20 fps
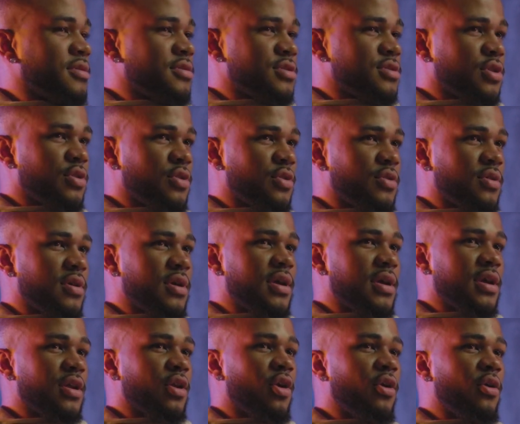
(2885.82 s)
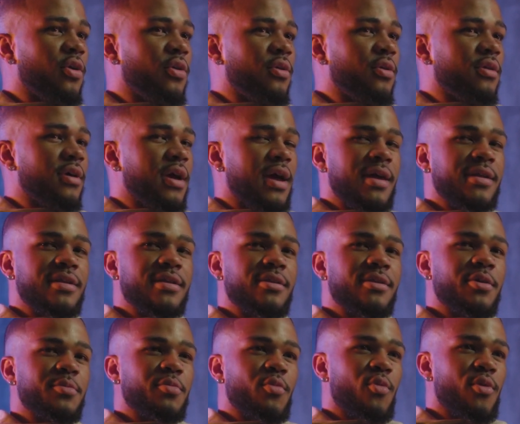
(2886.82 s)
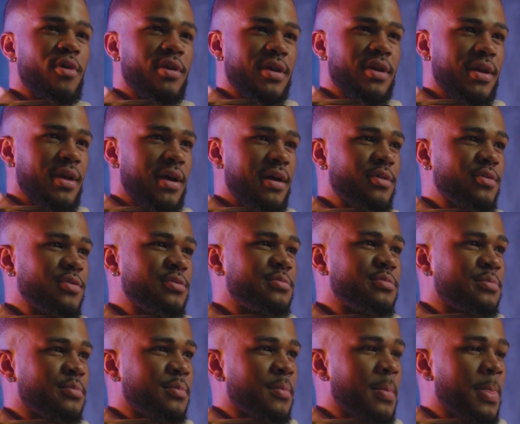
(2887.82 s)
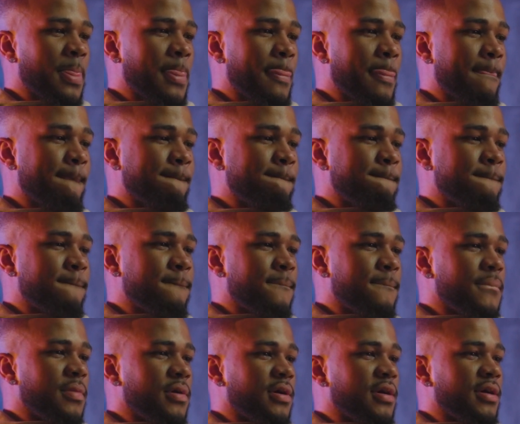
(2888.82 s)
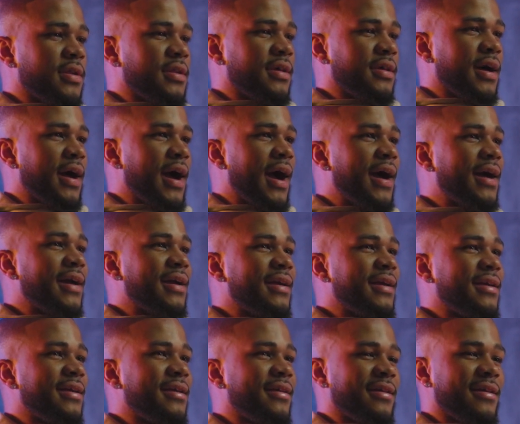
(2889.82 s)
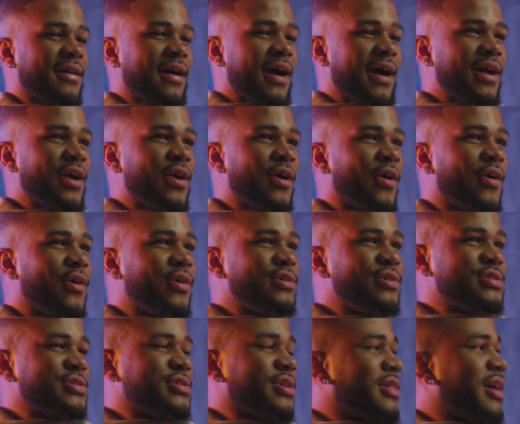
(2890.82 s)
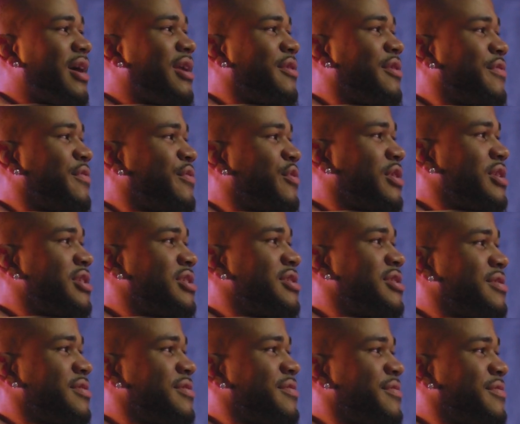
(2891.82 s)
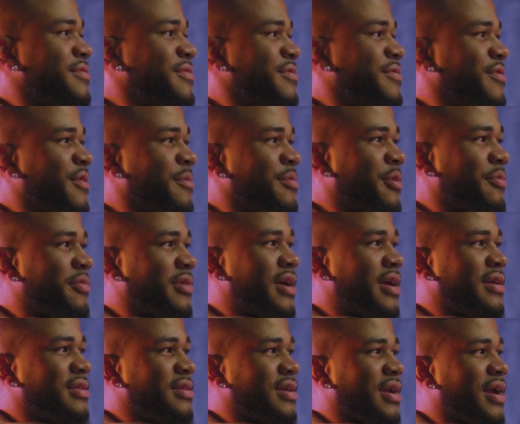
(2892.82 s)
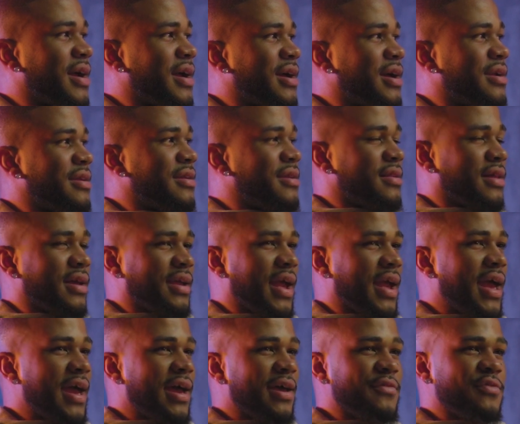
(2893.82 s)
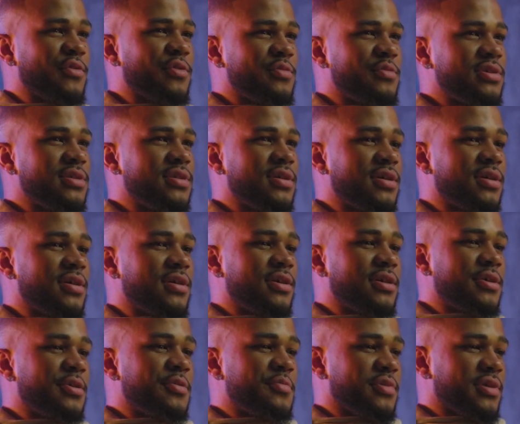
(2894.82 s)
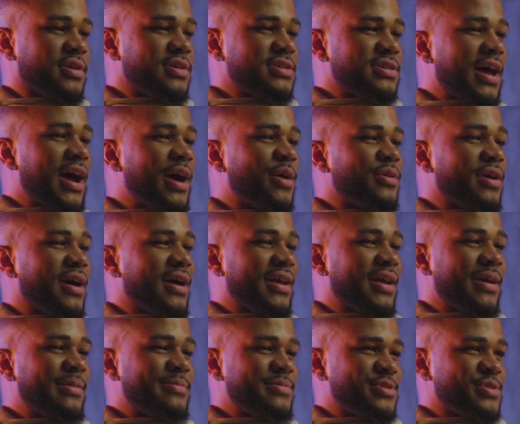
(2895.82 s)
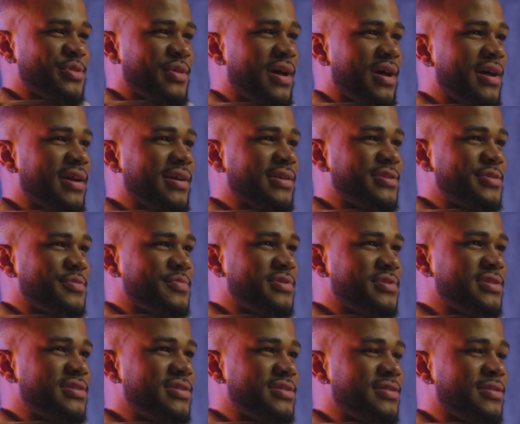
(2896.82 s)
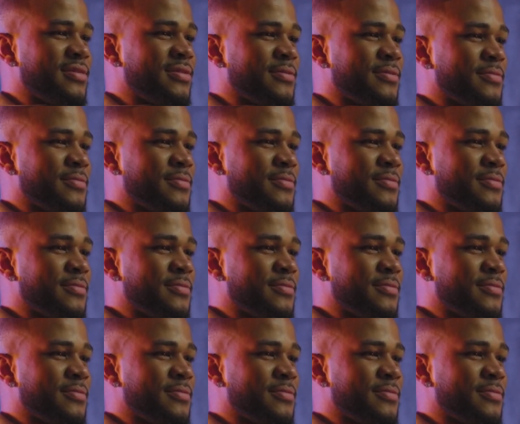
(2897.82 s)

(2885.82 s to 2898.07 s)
So it all ended up working out, but I I caused a lot of friction from the plan that God like had for me because I I kept trying to be